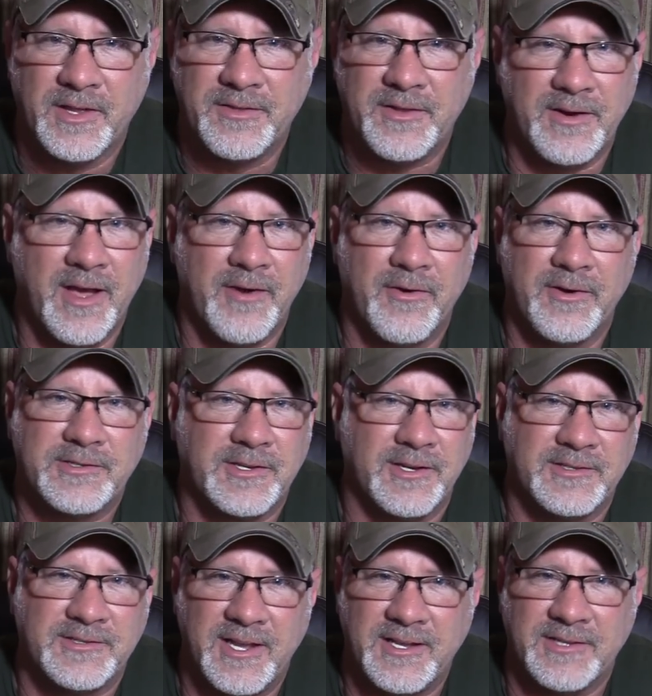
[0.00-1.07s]
they're not always
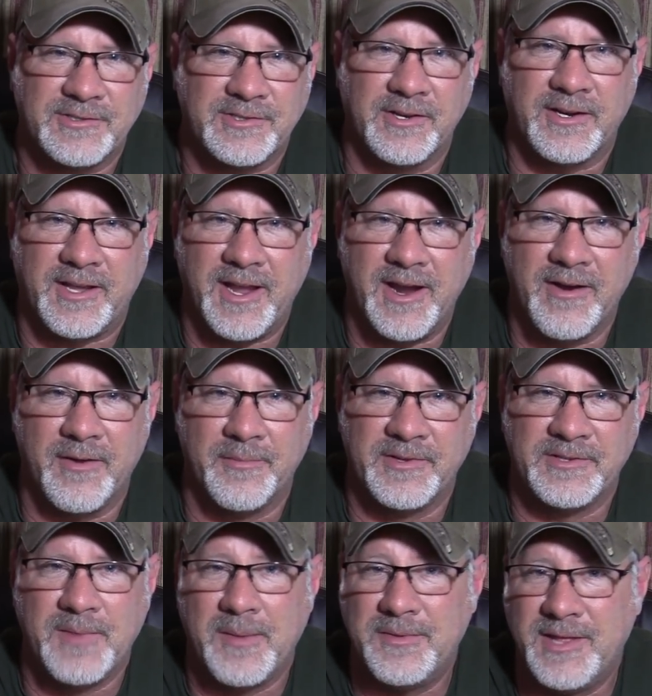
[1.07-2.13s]
gonna take as good a care of them
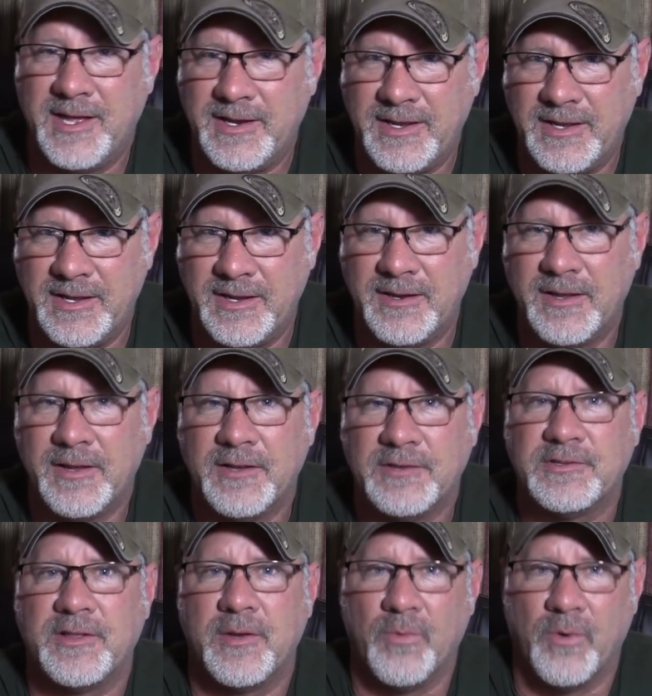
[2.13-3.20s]
as maybe they need,
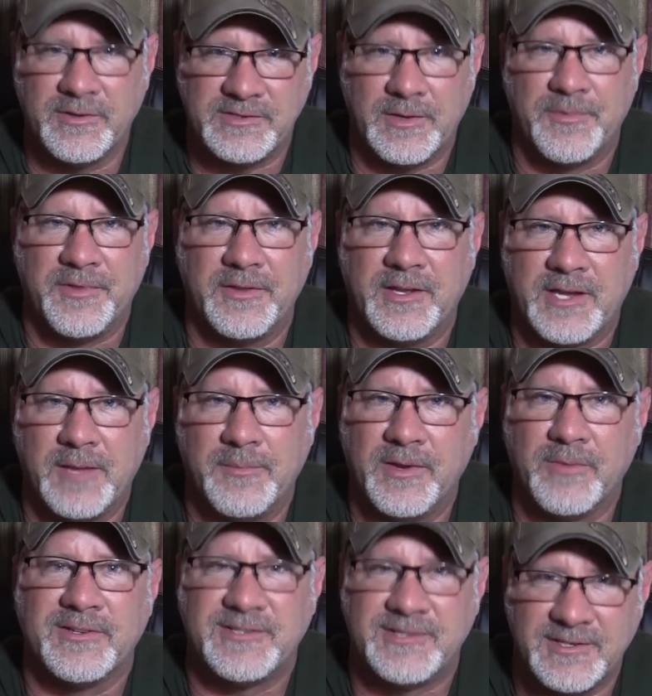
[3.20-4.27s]
so they want something that can
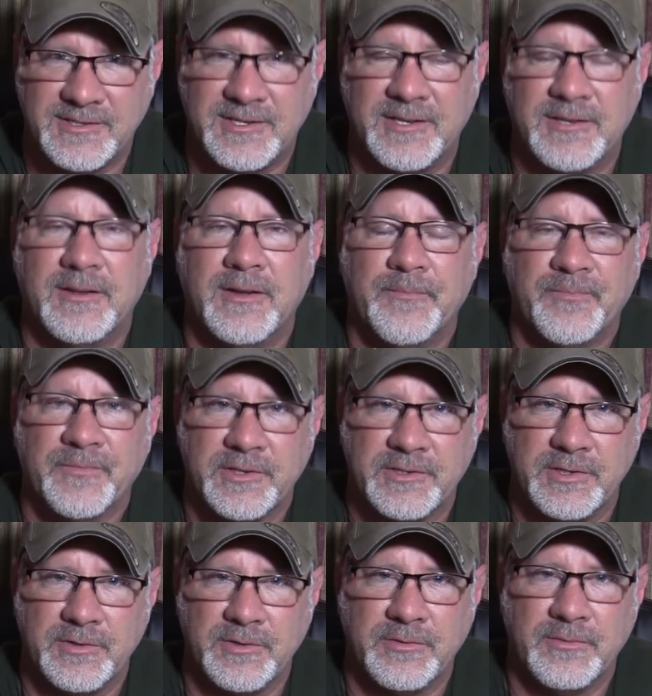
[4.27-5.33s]
be resistant
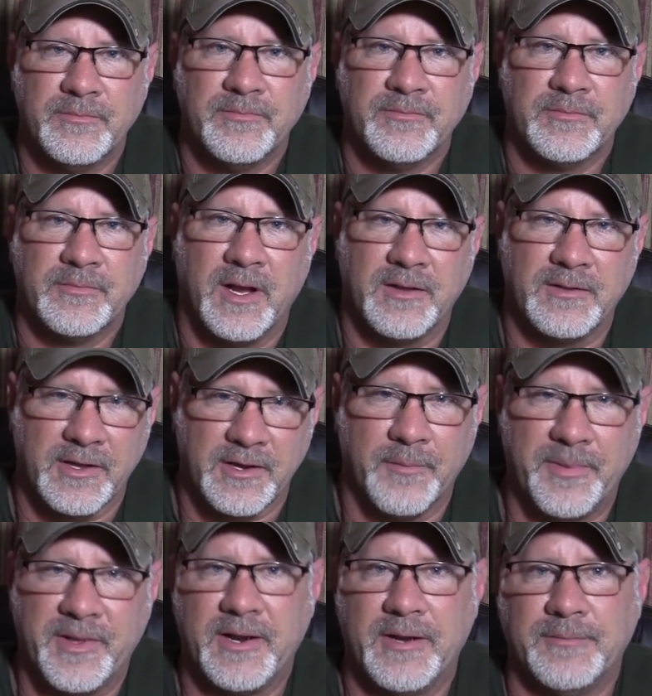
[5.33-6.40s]
to a
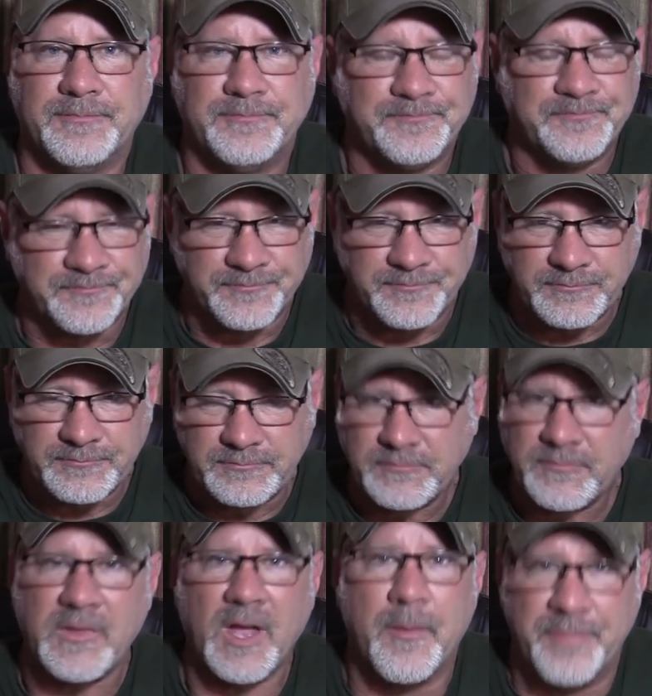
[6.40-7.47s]
little bit of
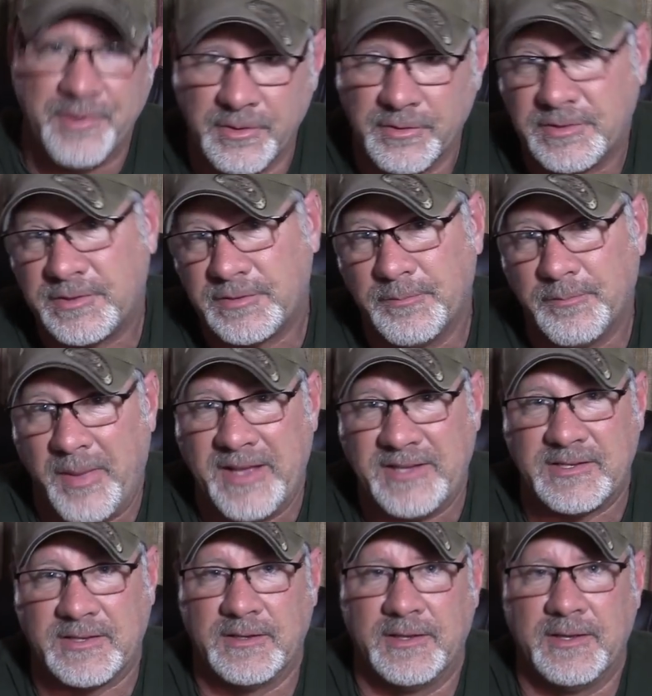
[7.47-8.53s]
abuse,
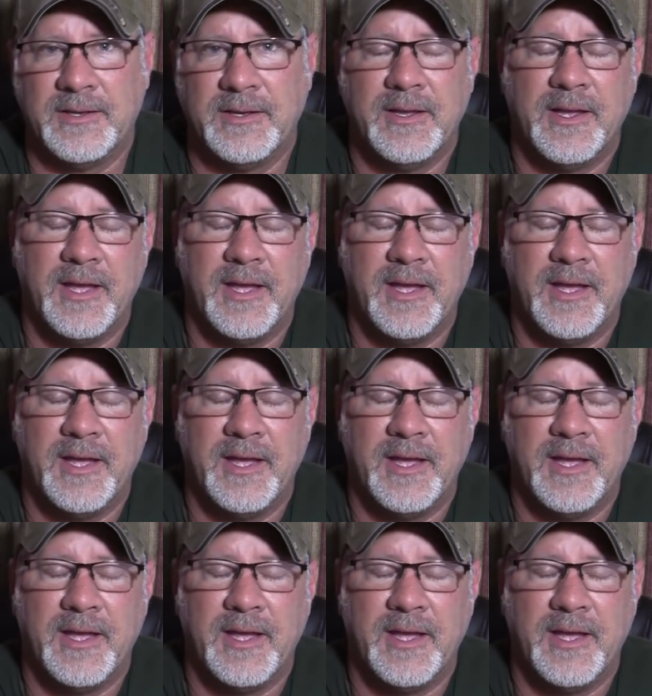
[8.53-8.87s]
basically.